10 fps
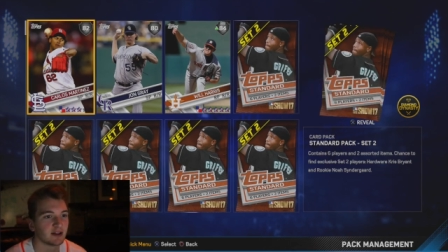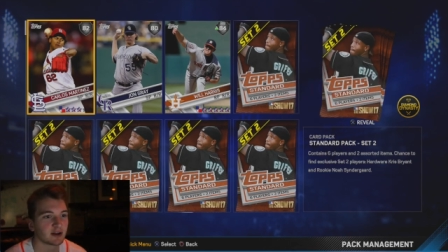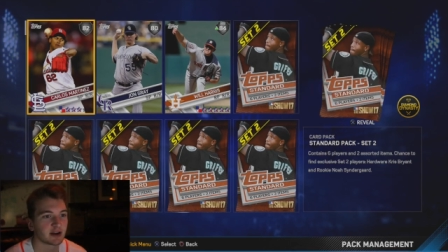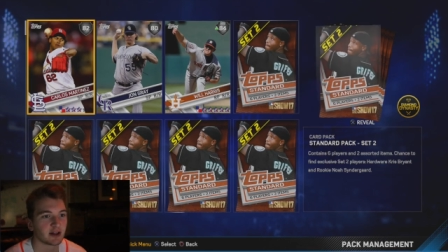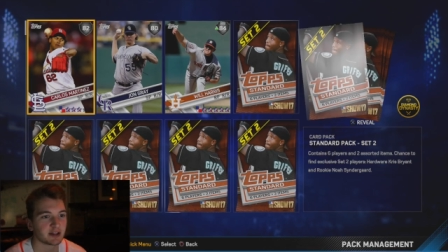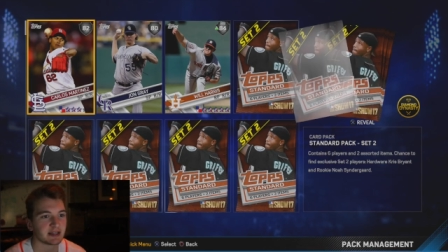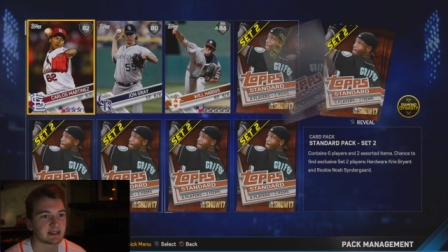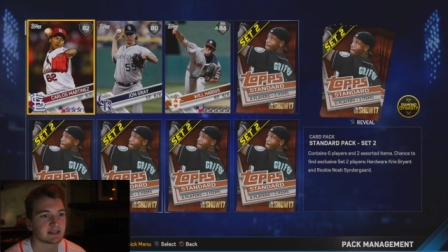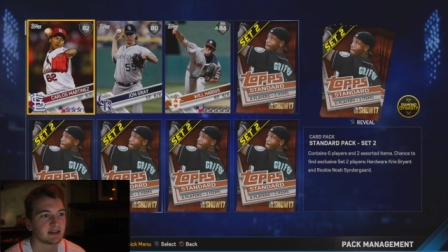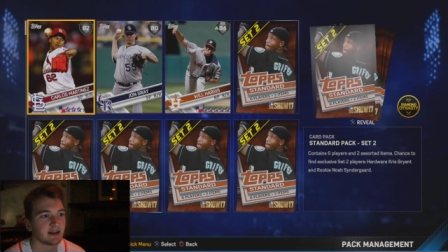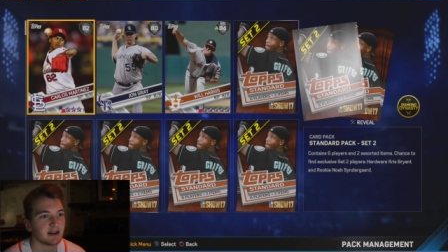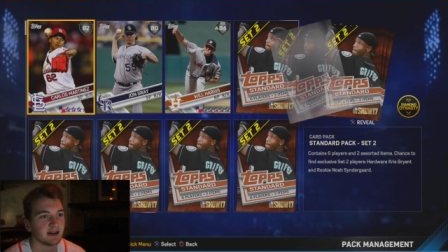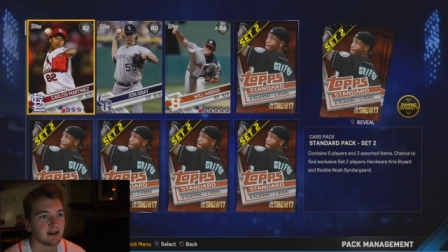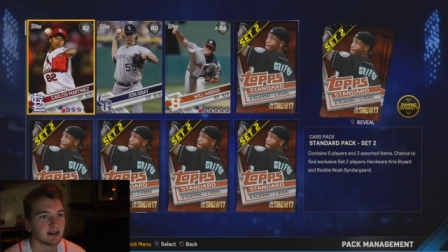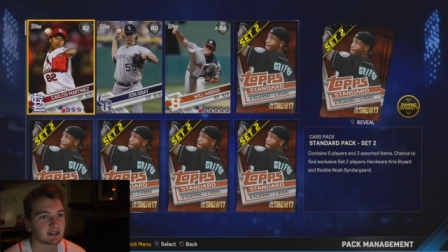Look at all this.
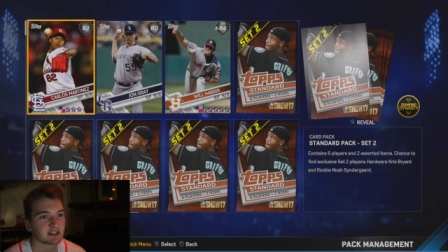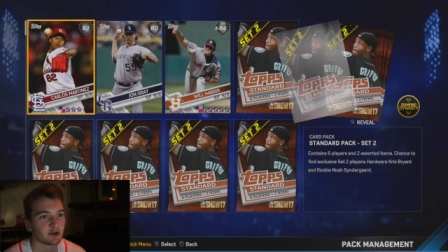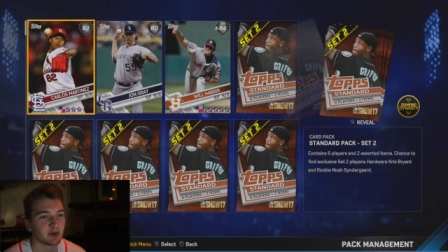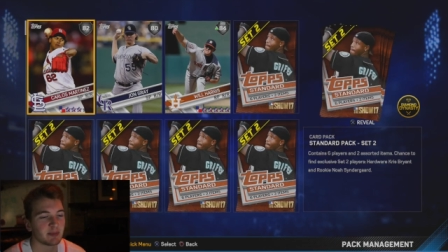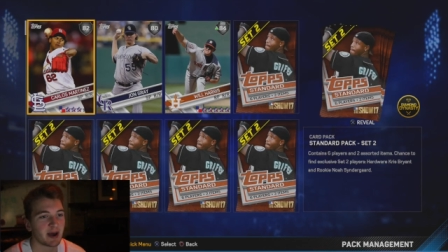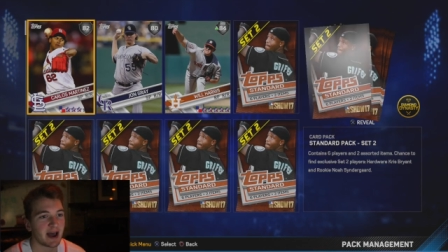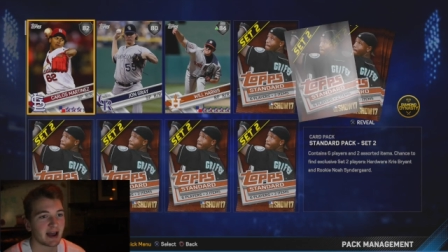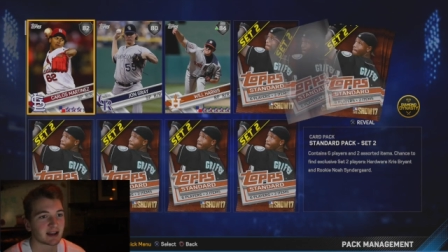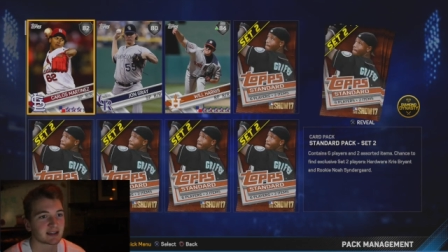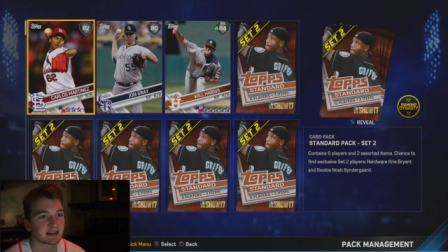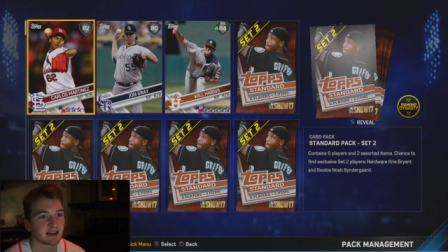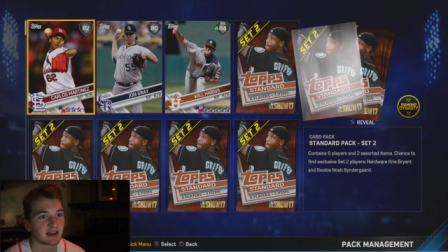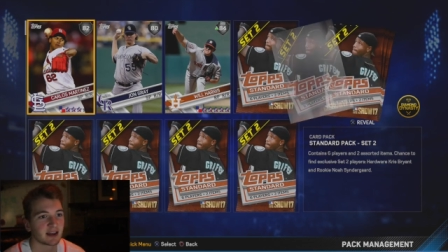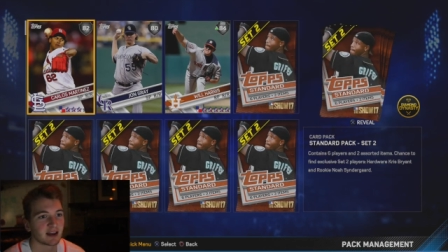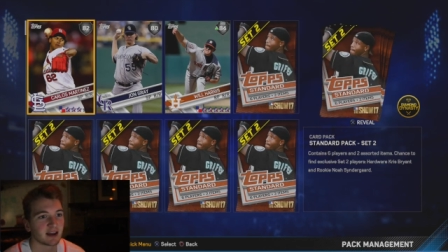There's so many packs.
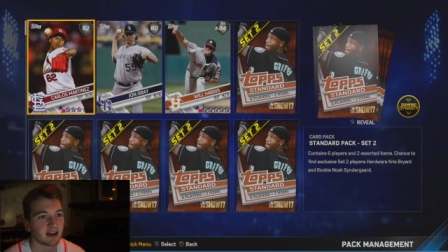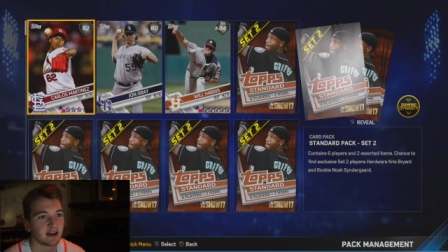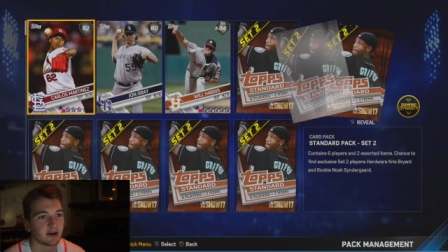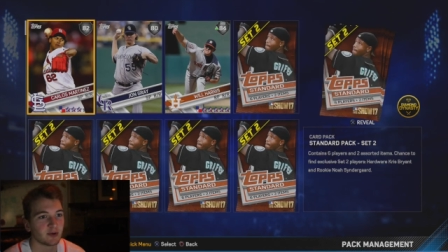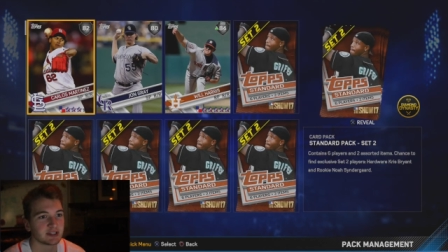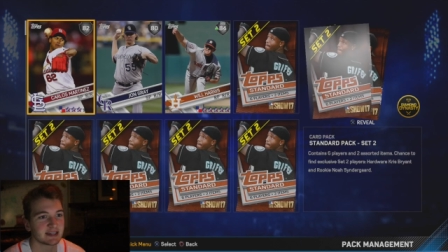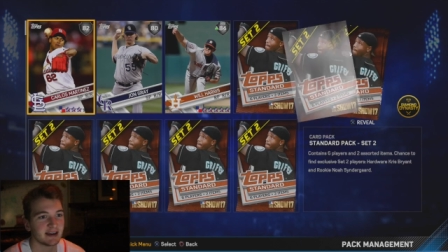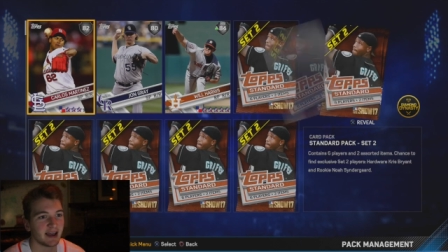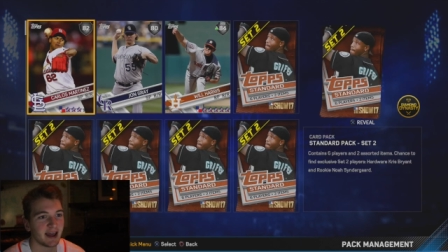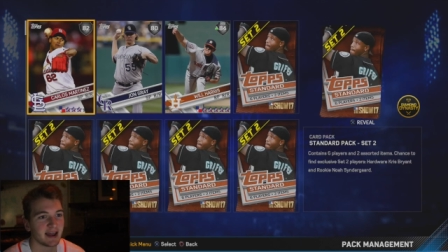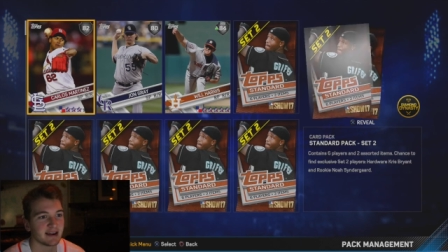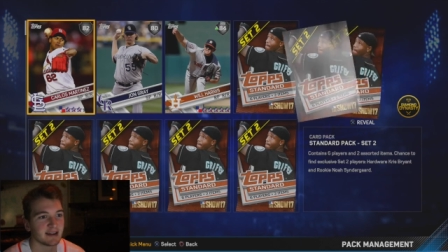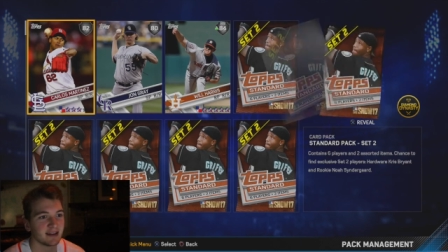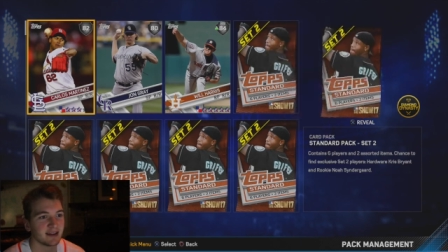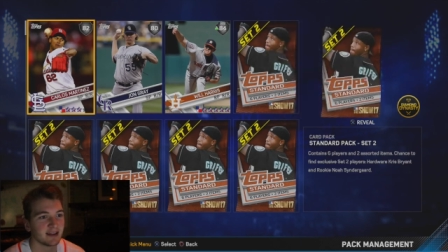When's it gonna end?